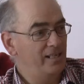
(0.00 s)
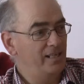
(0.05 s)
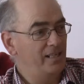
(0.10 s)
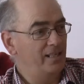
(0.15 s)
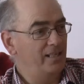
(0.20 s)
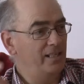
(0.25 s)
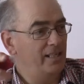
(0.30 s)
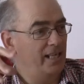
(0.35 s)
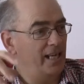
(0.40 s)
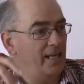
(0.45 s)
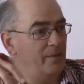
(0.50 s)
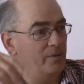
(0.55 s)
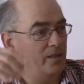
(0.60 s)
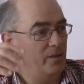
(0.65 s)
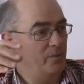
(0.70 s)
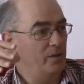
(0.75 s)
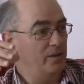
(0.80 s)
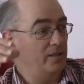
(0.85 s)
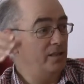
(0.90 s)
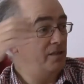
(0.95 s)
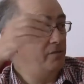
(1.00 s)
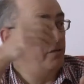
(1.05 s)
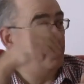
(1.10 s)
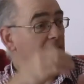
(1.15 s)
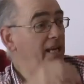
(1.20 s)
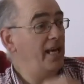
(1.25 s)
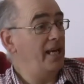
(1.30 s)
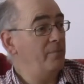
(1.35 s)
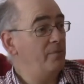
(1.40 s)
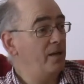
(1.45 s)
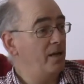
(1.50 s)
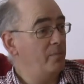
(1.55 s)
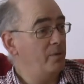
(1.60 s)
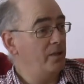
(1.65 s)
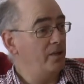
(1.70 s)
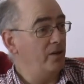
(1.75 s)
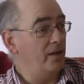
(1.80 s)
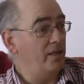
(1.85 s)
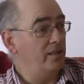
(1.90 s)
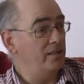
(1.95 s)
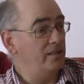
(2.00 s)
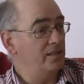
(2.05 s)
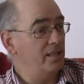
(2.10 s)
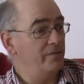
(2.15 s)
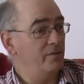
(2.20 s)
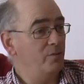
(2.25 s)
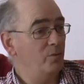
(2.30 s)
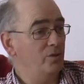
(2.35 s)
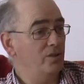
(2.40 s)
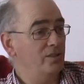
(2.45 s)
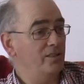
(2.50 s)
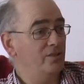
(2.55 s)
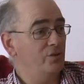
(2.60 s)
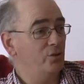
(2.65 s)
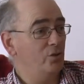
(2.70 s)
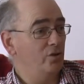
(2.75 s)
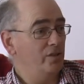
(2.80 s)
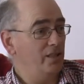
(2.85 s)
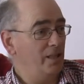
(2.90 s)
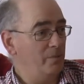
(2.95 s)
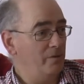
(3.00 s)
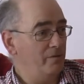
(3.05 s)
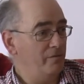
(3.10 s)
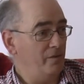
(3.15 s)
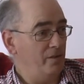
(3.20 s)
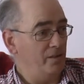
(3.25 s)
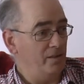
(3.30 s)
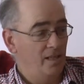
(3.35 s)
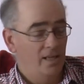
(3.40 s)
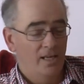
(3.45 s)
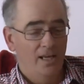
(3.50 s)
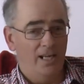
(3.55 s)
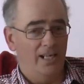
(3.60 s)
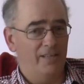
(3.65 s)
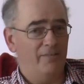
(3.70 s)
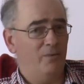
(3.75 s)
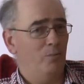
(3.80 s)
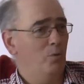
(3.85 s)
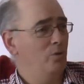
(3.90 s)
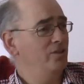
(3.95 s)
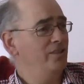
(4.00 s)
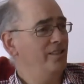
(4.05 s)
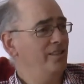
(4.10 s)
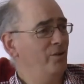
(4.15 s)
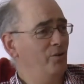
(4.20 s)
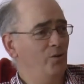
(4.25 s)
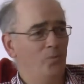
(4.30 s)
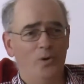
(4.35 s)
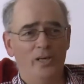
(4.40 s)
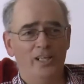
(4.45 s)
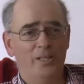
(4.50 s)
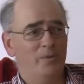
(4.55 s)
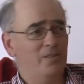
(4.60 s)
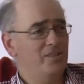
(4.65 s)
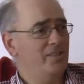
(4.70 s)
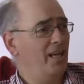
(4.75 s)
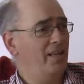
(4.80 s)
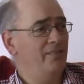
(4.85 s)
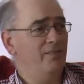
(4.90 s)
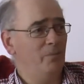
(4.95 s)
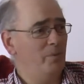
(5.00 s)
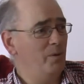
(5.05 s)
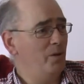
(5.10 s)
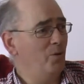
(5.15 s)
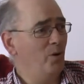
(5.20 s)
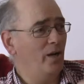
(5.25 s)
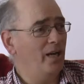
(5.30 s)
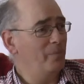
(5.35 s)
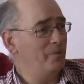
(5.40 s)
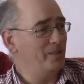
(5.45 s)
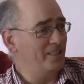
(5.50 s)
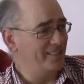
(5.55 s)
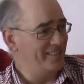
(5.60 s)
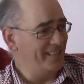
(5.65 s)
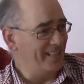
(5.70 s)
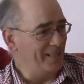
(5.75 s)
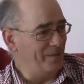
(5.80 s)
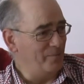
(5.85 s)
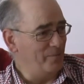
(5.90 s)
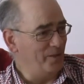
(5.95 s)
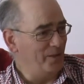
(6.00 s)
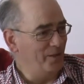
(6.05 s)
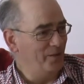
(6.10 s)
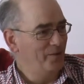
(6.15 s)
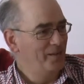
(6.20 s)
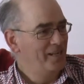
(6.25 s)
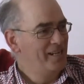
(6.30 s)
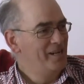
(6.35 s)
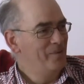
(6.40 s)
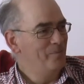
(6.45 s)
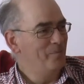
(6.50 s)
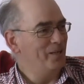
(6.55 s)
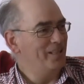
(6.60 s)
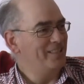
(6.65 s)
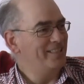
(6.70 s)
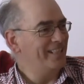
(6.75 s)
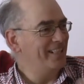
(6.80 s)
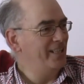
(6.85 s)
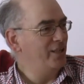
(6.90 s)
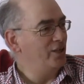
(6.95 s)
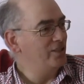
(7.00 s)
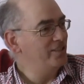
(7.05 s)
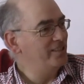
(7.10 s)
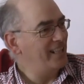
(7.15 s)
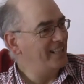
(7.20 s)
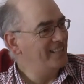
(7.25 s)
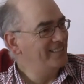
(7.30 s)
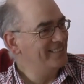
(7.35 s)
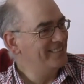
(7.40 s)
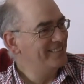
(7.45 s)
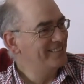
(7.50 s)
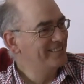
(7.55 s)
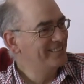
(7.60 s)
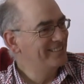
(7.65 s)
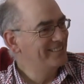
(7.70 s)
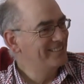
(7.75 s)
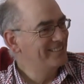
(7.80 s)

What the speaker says: And he came and he went. And if he came, that'd be great. And if he wanted to talk, that'd be fine. And if he wanted to know the way that he saved, I'd be quite happy to tell him, you know? But it's in God's hands.